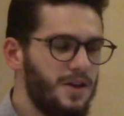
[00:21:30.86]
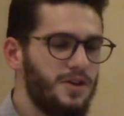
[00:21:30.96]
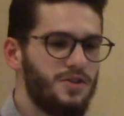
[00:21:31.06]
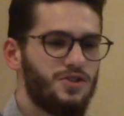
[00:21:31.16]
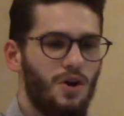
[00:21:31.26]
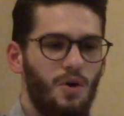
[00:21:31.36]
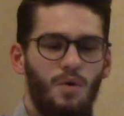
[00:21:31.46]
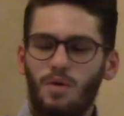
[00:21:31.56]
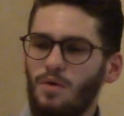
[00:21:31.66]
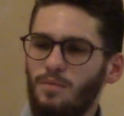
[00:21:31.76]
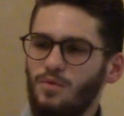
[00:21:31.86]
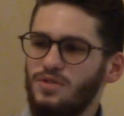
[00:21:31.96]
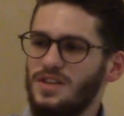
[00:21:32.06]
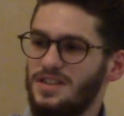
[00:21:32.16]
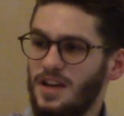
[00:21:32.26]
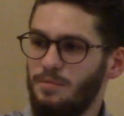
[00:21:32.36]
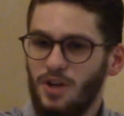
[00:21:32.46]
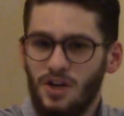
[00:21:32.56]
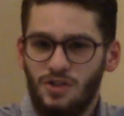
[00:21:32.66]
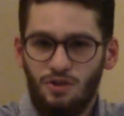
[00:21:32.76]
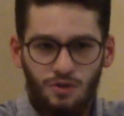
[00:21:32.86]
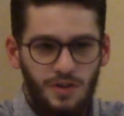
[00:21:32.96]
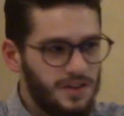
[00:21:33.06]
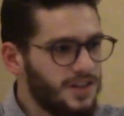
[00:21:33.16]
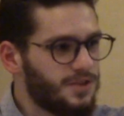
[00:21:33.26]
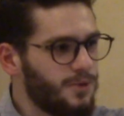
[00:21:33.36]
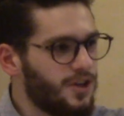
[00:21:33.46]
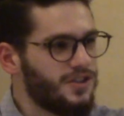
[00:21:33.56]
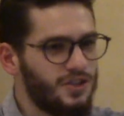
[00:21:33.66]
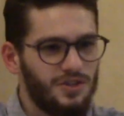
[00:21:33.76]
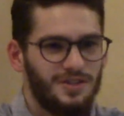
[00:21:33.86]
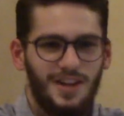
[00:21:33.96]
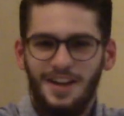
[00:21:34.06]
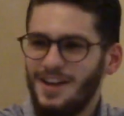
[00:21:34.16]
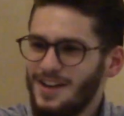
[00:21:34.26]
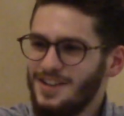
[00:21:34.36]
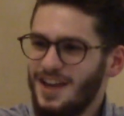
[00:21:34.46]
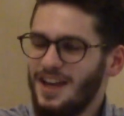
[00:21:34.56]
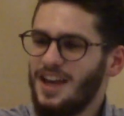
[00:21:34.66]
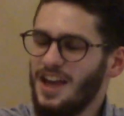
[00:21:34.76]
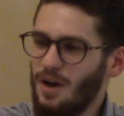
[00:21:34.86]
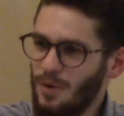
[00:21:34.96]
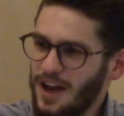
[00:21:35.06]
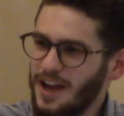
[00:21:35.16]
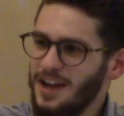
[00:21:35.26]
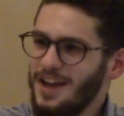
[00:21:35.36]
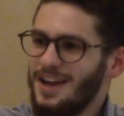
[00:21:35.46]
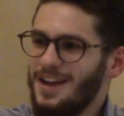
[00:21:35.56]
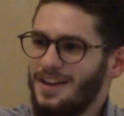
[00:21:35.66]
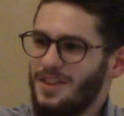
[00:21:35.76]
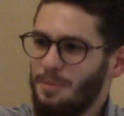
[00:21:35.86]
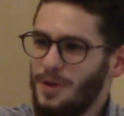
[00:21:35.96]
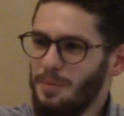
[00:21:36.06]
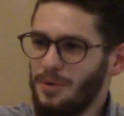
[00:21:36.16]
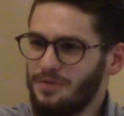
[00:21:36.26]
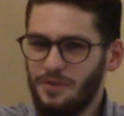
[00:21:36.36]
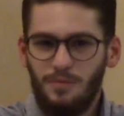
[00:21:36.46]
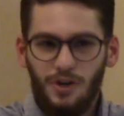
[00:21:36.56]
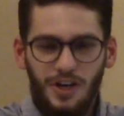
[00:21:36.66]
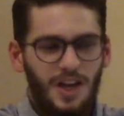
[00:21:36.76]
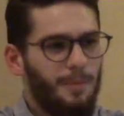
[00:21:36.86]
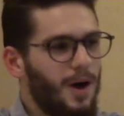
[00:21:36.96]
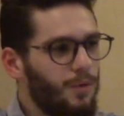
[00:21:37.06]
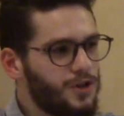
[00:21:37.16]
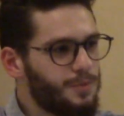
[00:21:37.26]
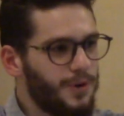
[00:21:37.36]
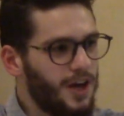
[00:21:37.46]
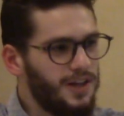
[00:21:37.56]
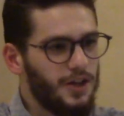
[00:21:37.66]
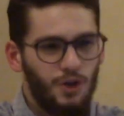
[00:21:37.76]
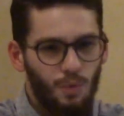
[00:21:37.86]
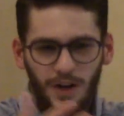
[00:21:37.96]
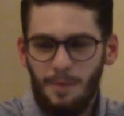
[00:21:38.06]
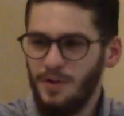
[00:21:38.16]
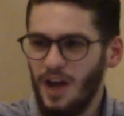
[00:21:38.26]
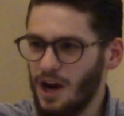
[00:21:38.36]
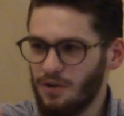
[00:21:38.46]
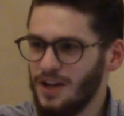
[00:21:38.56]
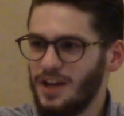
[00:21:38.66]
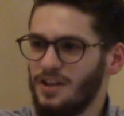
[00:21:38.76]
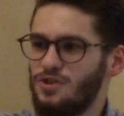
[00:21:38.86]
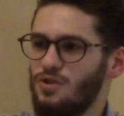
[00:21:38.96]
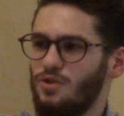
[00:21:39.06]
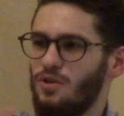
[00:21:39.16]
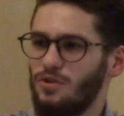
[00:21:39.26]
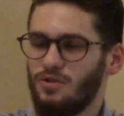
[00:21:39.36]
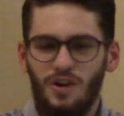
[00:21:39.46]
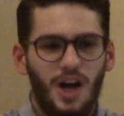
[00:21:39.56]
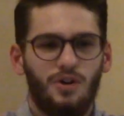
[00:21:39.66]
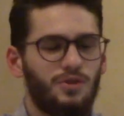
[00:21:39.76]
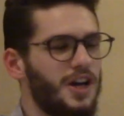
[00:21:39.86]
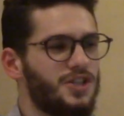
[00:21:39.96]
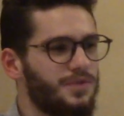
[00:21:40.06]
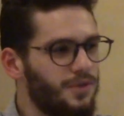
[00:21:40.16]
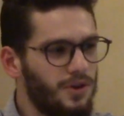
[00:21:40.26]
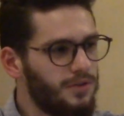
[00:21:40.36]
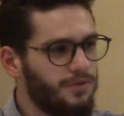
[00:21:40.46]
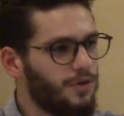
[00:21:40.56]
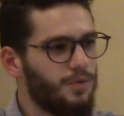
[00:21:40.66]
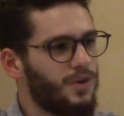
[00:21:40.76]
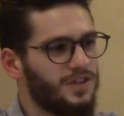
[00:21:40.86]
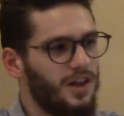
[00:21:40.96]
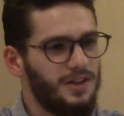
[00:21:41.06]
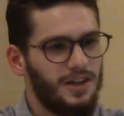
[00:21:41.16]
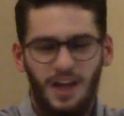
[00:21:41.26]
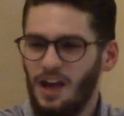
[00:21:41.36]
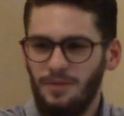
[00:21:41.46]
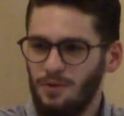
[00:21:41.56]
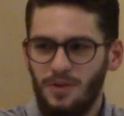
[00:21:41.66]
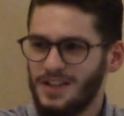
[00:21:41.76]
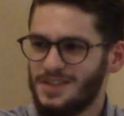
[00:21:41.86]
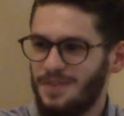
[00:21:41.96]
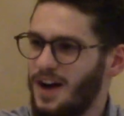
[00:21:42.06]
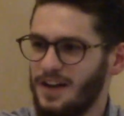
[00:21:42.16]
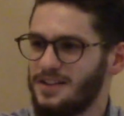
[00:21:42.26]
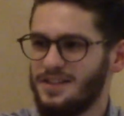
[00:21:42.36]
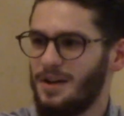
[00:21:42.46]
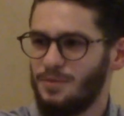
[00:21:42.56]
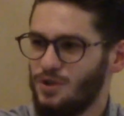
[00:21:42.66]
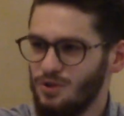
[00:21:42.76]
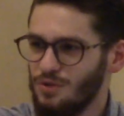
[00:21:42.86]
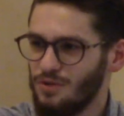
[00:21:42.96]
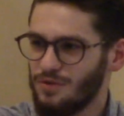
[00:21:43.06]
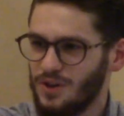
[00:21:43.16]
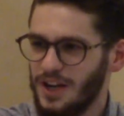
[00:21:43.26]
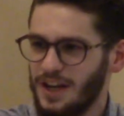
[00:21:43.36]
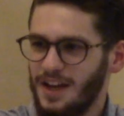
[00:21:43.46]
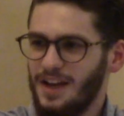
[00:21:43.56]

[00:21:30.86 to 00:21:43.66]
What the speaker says: So Musa said, because you're doing this, because you're taking away the people from learning about worshiping Allah. You want to be arrogant, you're not grateful for what Allah gave you, that's fine, it's up to you, all right?